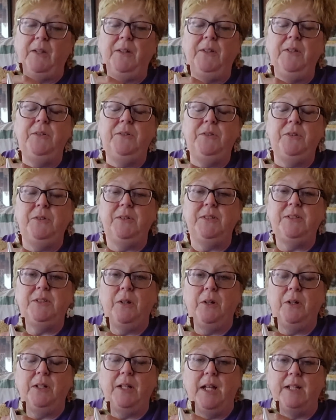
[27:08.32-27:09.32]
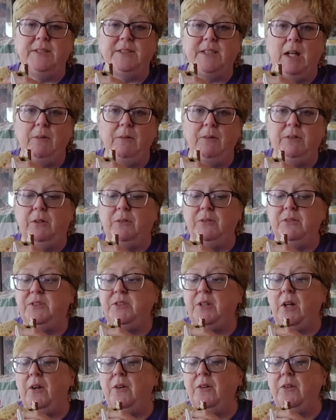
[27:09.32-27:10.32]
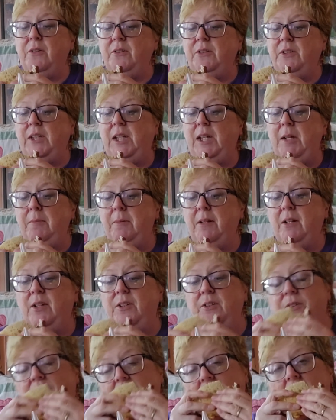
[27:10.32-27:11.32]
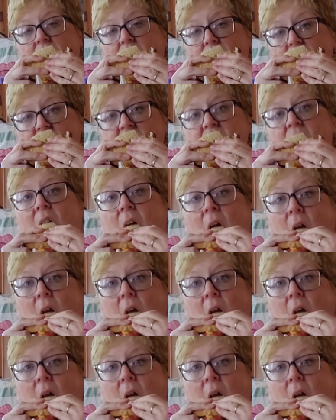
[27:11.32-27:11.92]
you do a sourdough starter and you keep it on your counter.